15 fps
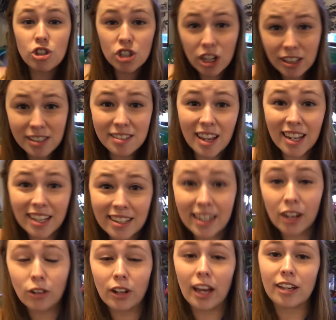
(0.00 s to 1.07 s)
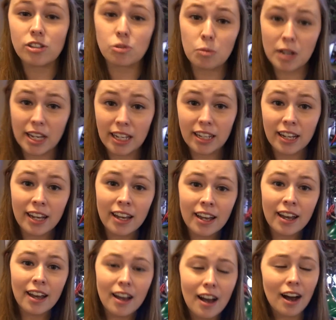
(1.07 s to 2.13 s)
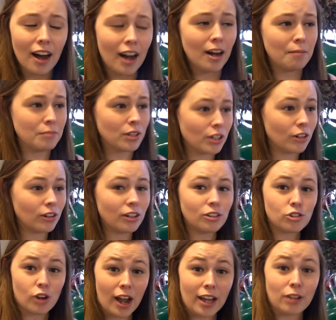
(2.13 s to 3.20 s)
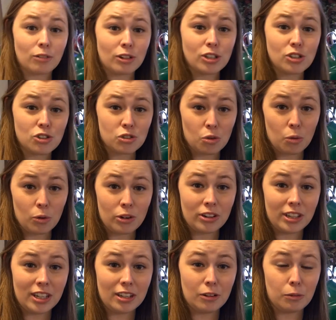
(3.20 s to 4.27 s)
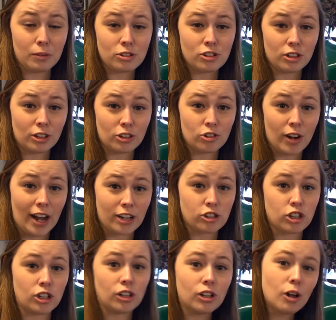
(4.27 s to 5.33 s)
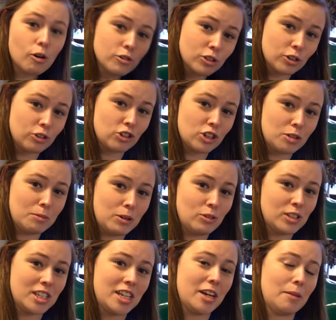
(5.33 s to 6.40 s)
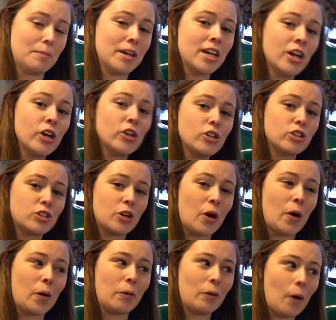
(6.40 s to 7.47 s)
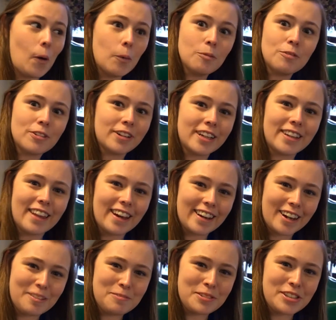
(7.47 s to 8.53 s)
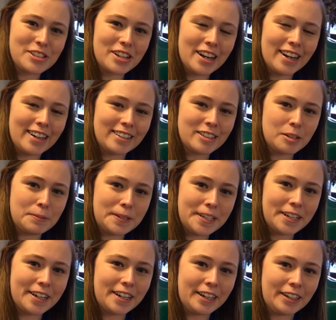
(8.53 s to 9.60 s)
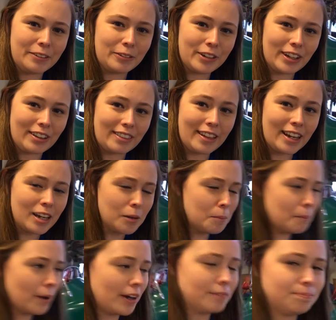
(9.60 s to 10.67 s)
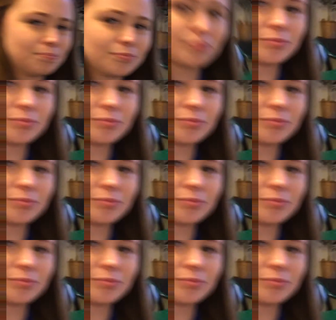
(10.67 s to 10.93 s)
just taken down last week They're going to try and restore the original attraction closer to the museum. So hopefully that comes to be a real thing. But